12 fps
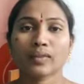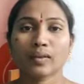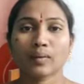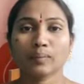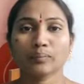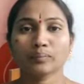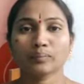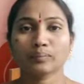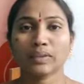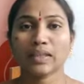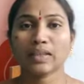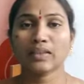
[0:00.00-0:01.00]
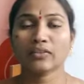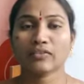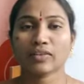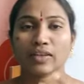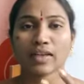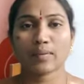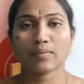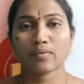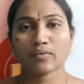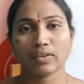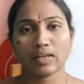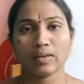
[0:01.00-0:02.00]
uh, playing different types
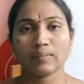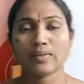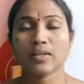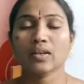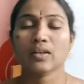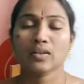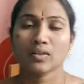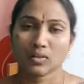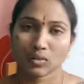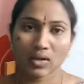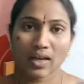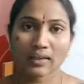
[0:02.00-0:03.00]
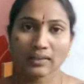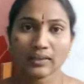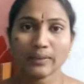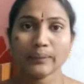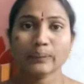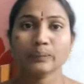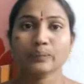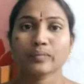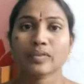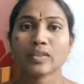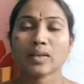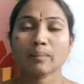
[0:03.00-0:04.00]
of games so like that
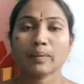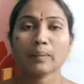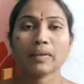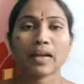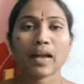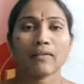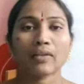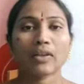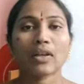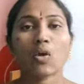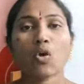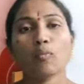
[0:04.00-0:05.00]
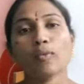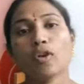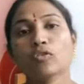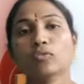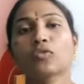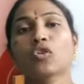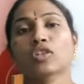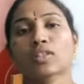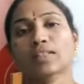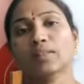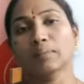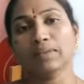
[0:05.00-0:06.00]
some people are having a hobby of
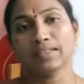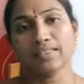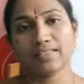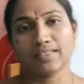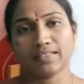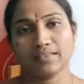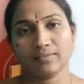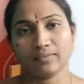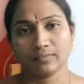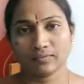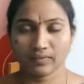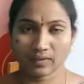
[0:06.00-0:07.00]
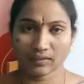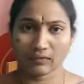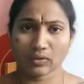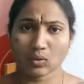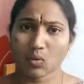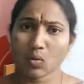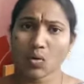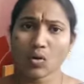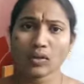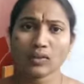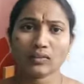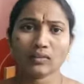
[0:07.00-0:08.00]
watching the birds if they go
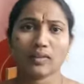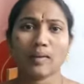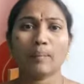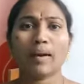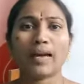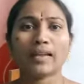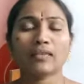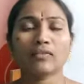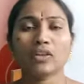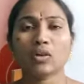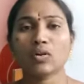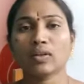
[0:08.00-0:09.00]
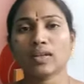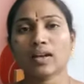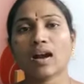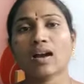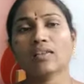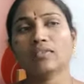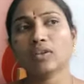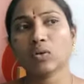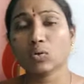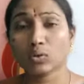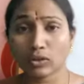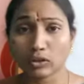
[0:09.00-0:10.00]
on a bike if they go in a car if they
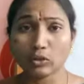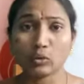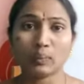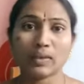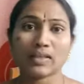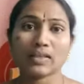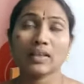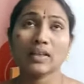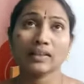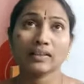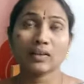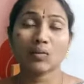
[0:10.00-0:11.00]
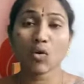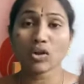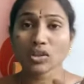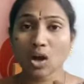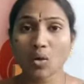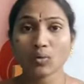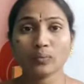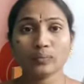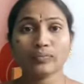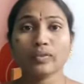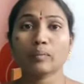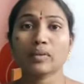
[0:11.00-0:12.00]
go to a new place they'll watch how
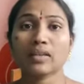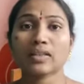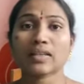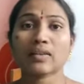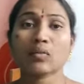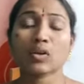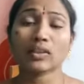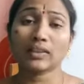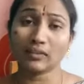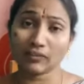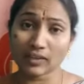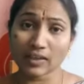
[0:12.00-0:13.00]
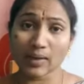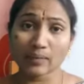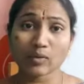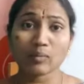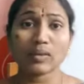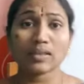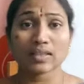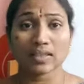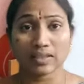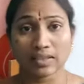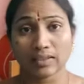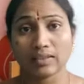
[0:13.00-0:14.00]
the birds and what the different types of birds are
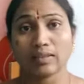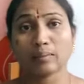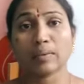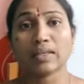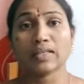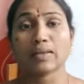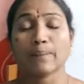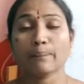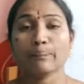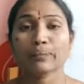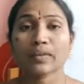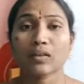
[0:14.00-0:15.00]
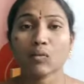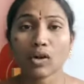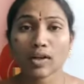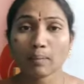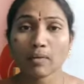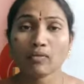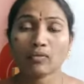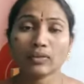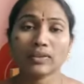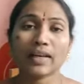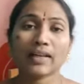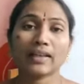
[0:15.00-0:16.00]
in that place and what type of
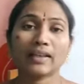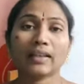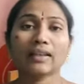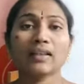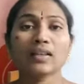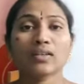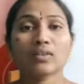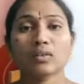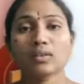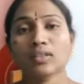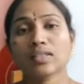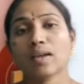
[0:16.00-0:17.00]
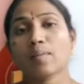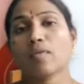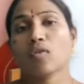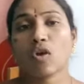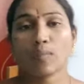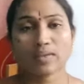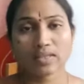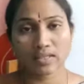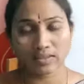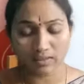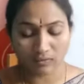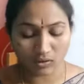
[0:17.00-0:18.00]
food they are eating so this type of hobbies are
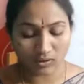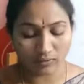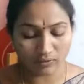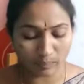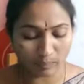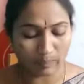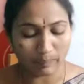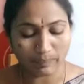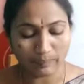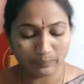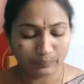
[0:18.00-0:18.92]
there for different people